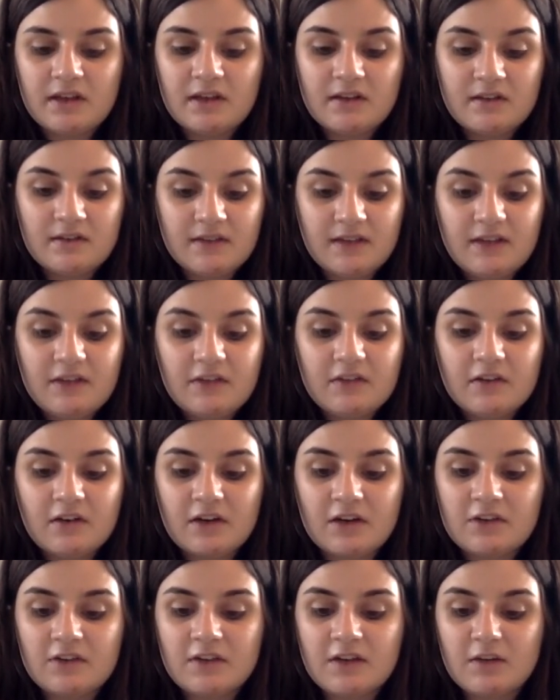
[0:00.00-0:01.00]
Sea
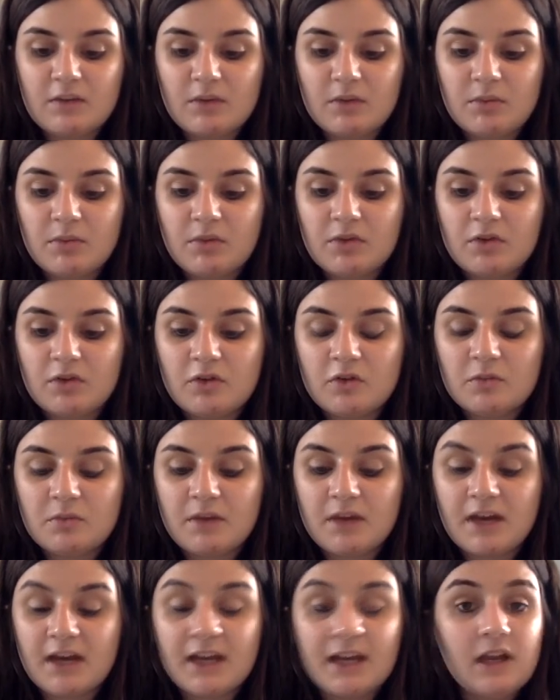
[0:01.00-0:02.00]
stars can reproduce
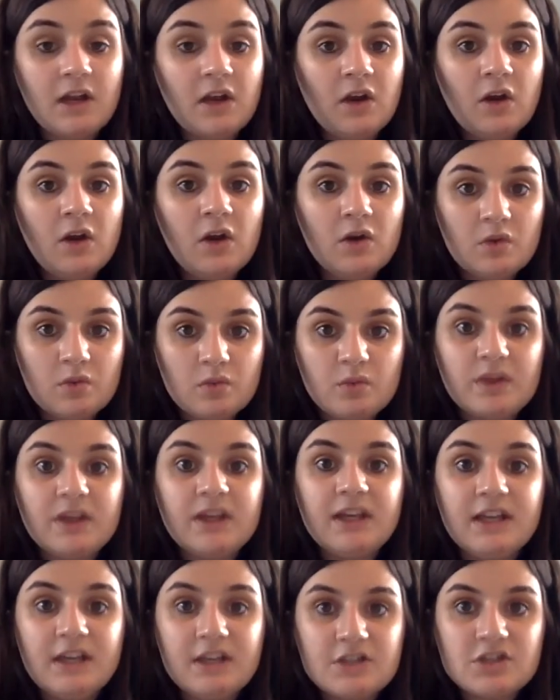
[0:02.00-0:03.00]
by
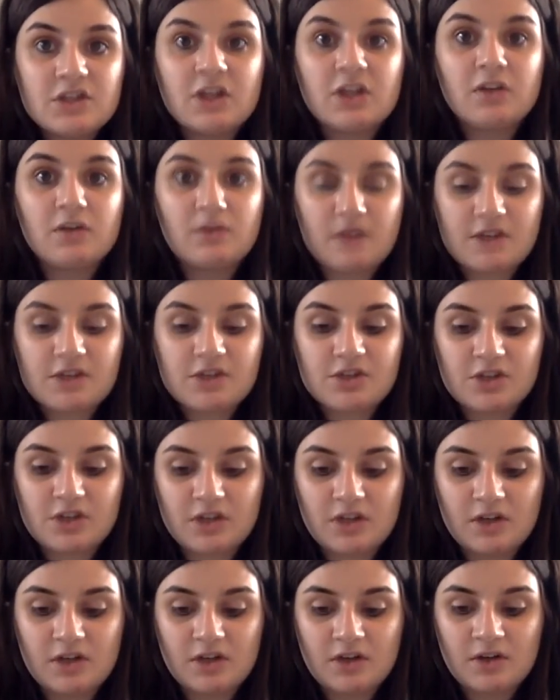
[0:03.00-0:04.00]
regeneration.